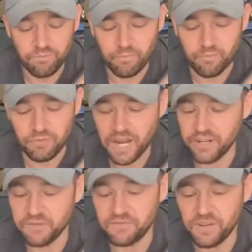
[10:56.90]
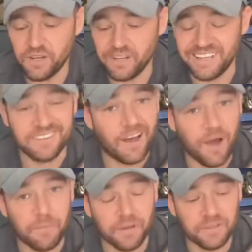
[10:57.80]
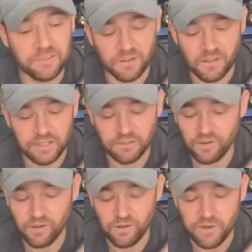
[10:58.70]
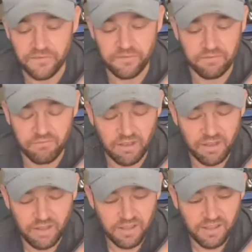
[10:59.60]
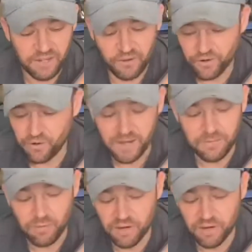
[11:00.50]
brand of guitar picks, so I don't know, maybe one